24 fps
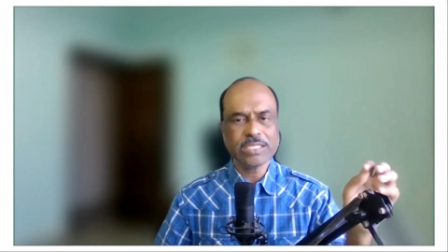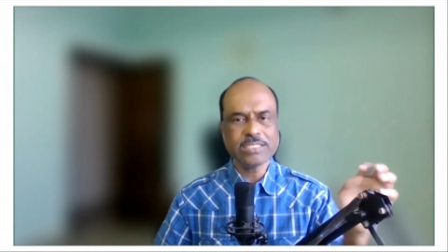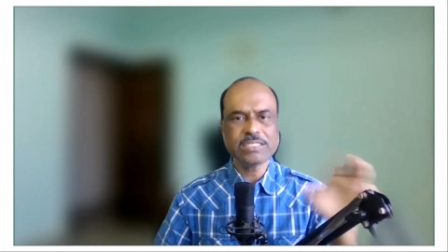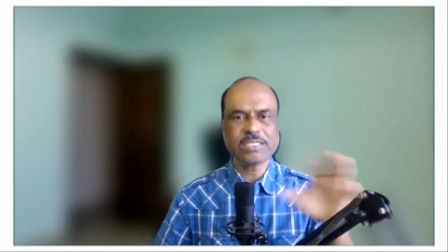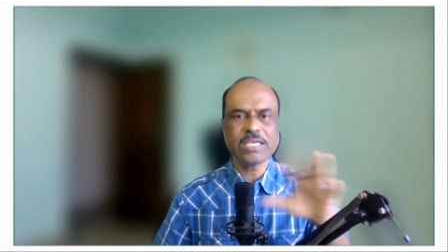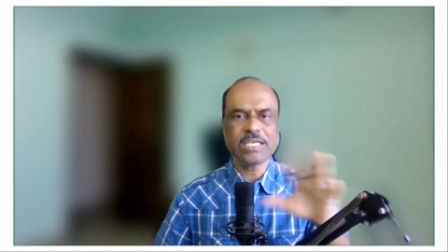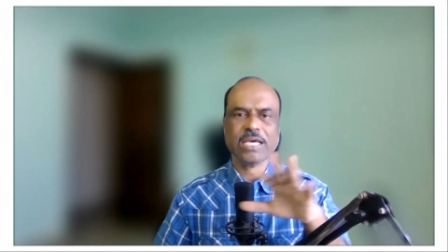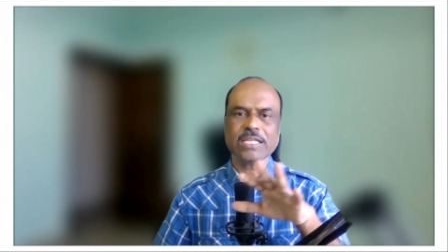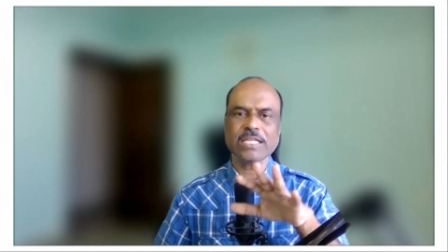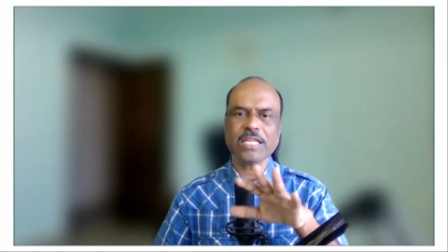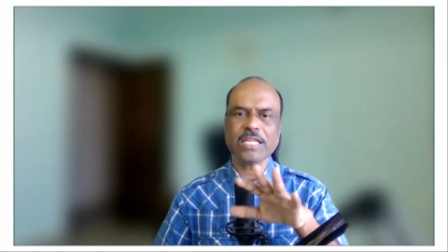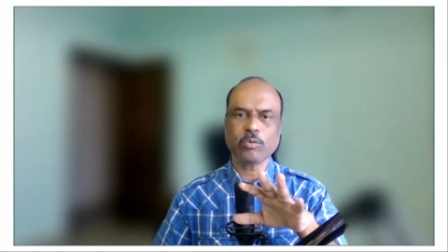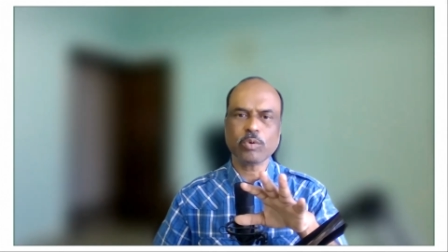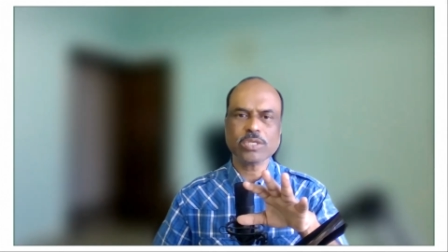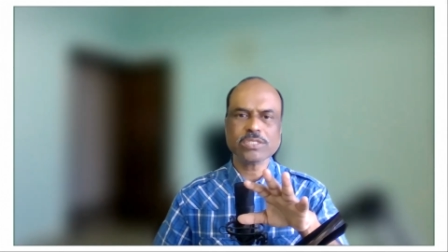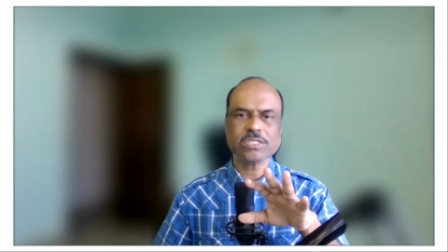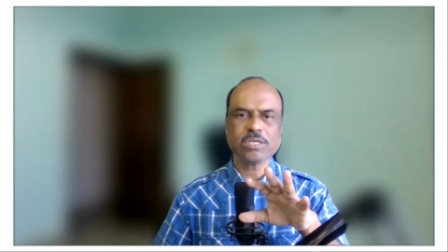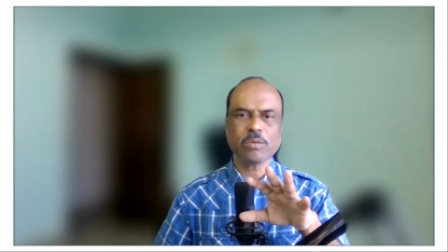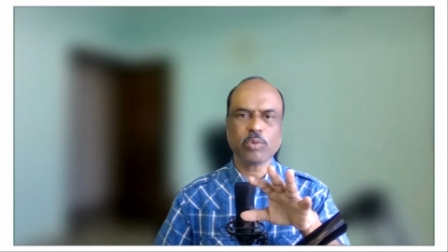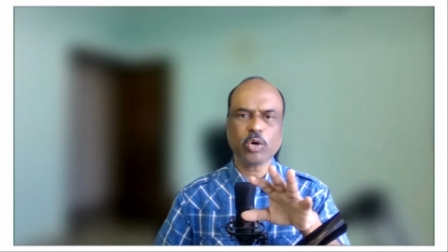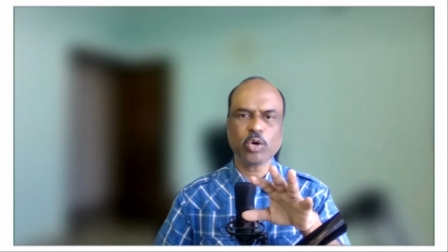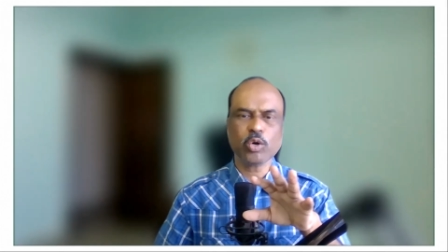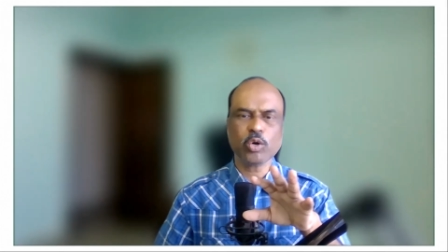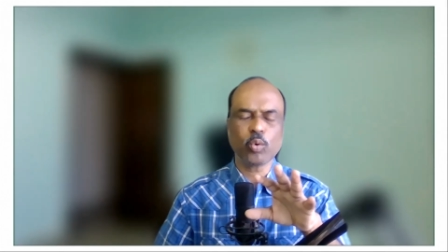This year there
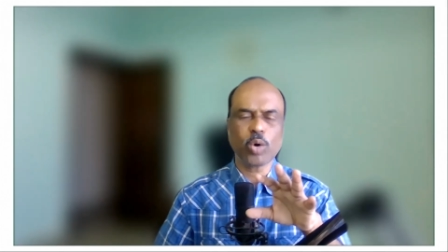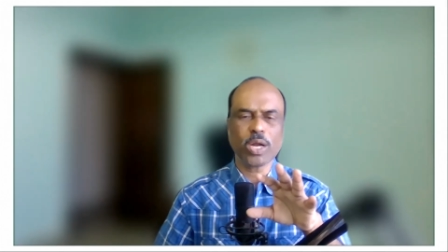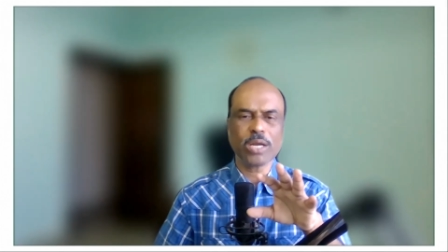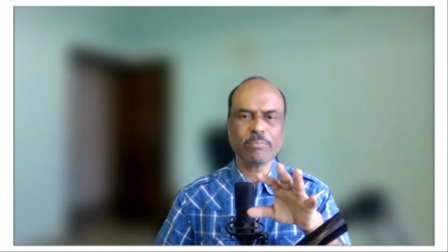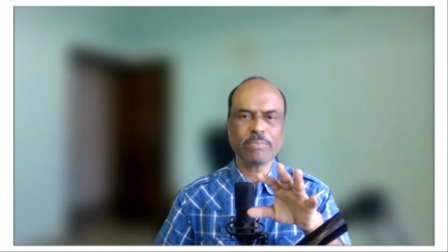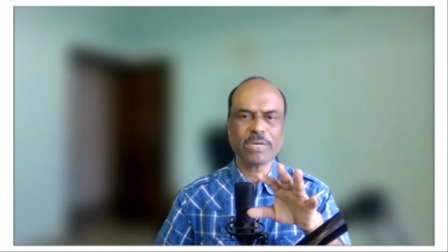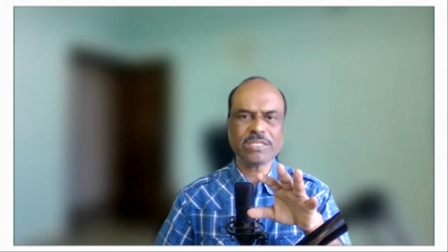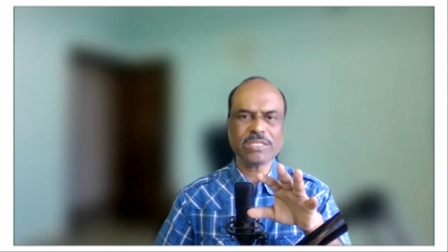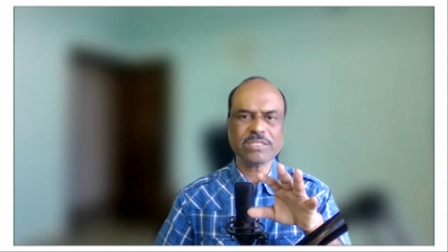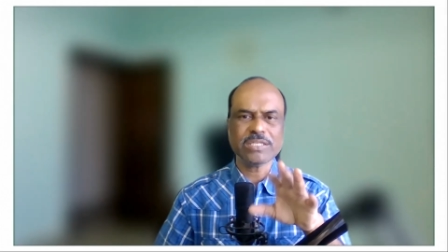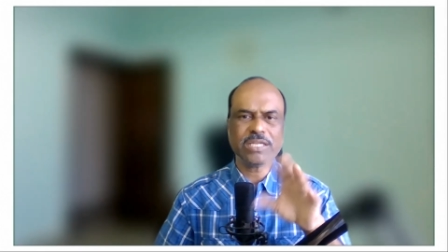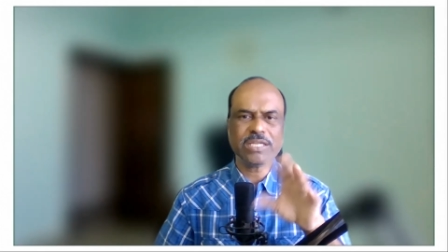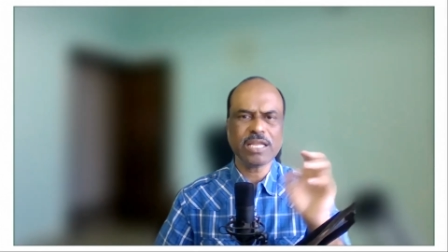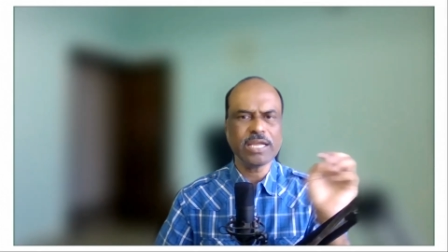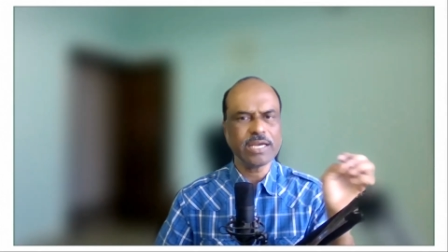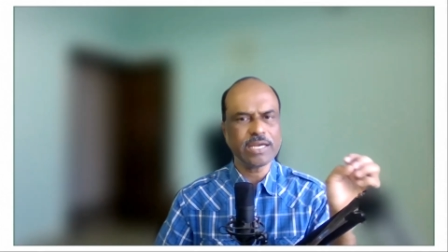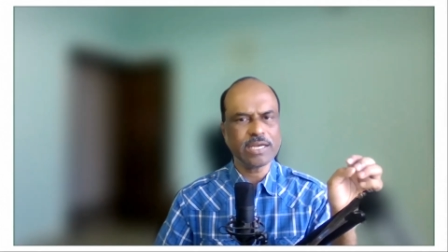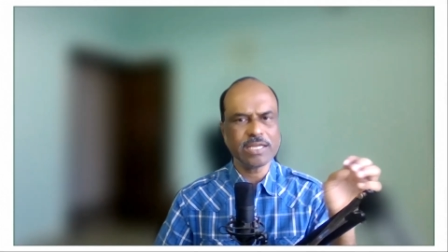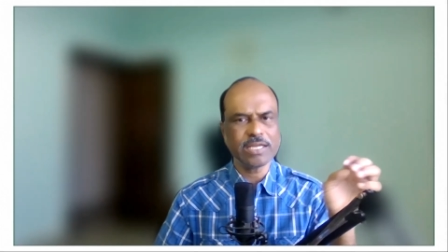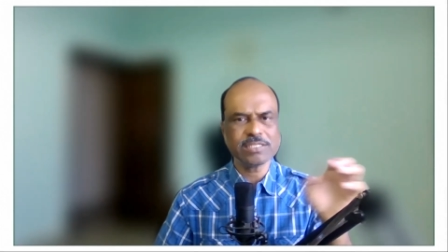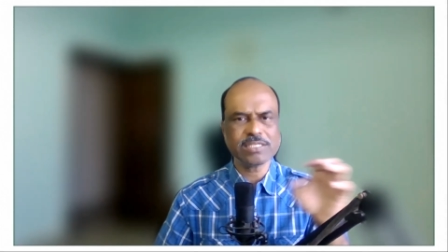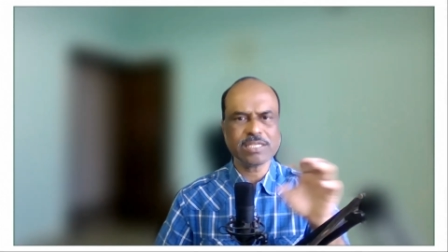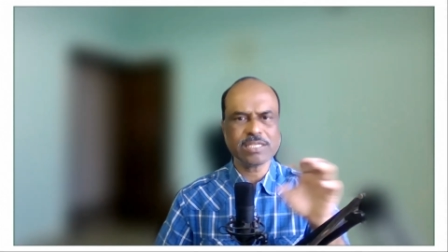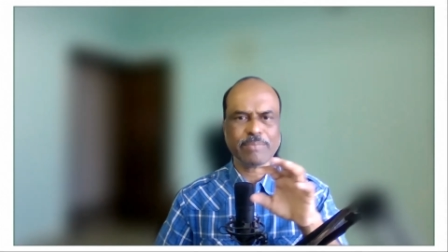was about one month delay.
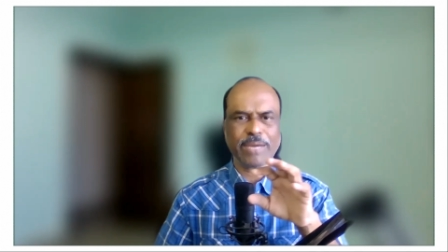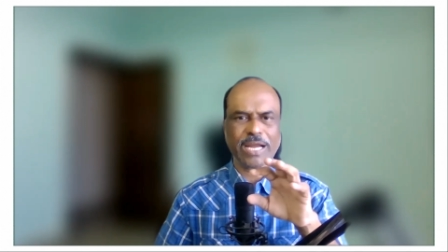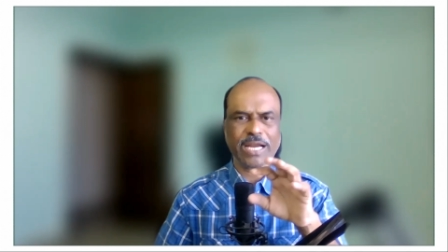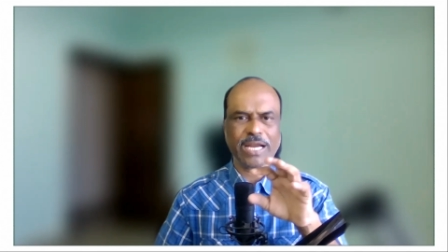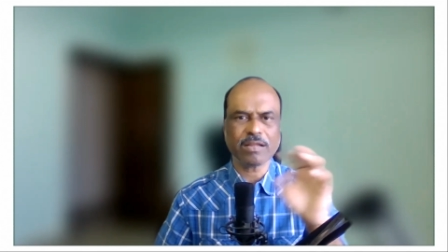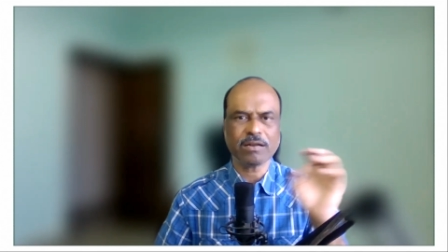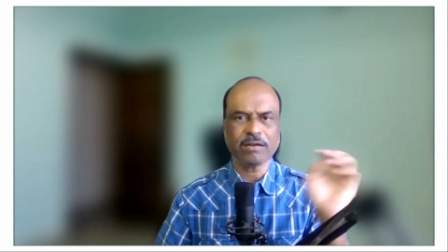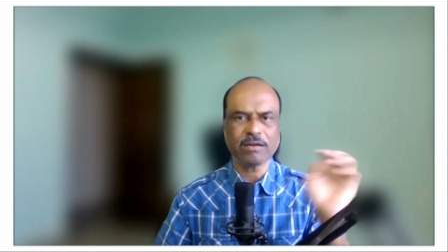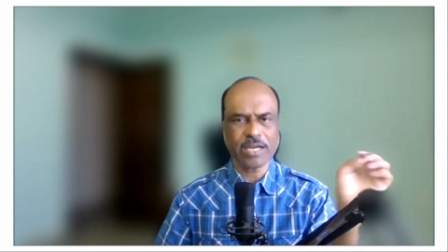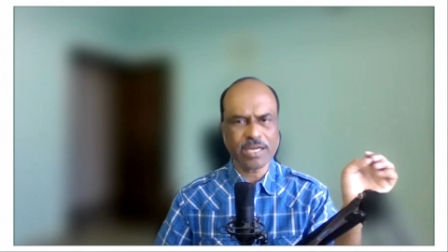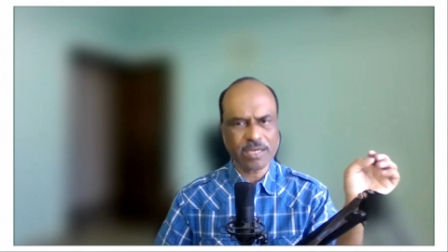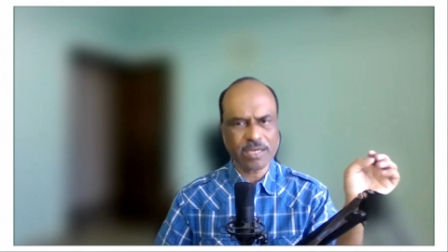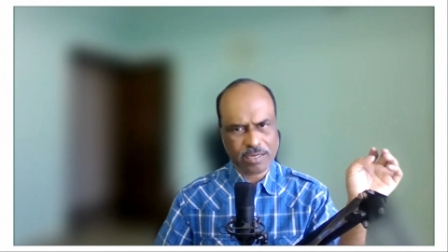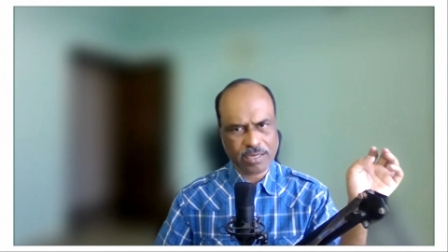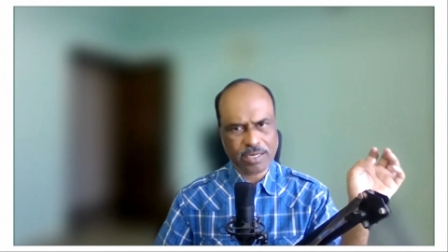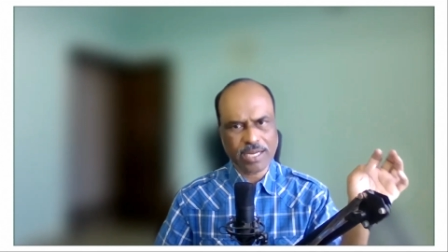Doesn't matter, right?